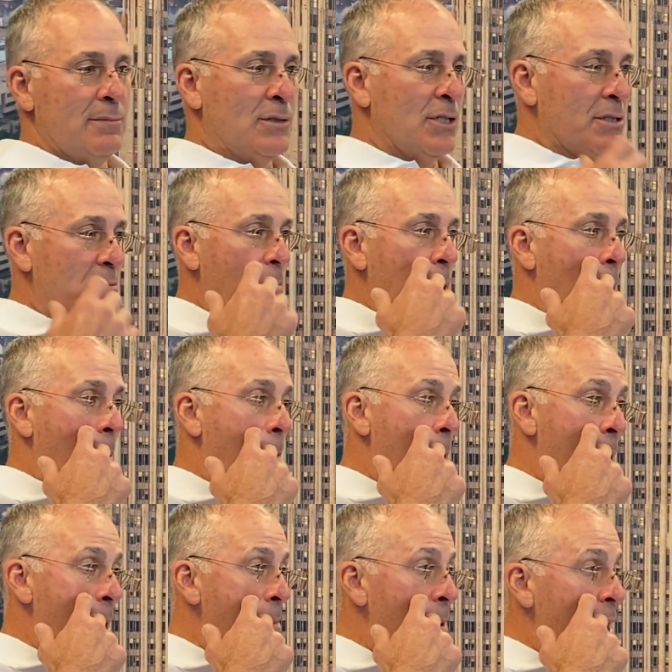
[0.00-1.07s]
just, you know,
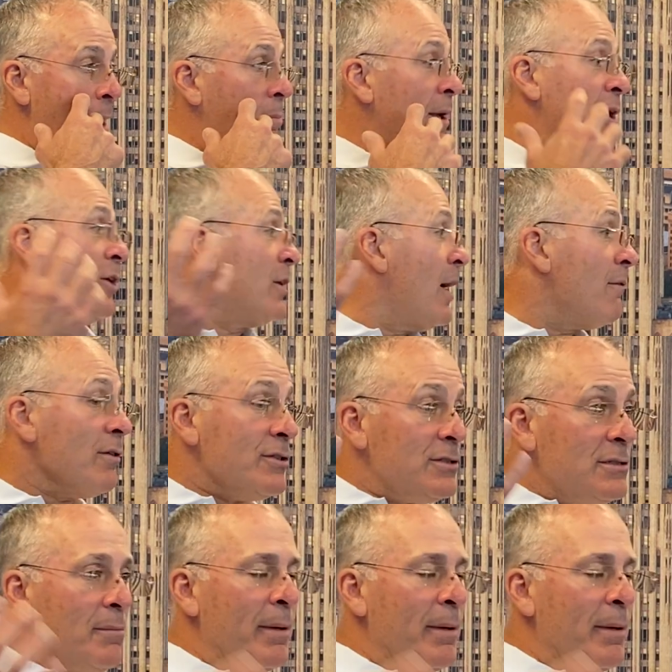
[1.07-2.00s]
we got, we got to play good coverage.